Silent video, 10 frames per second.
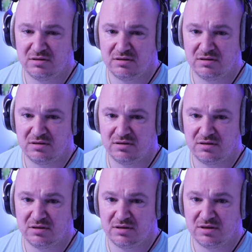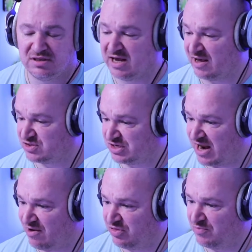the case, anyways. Yeah. So
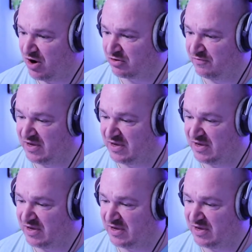now the volume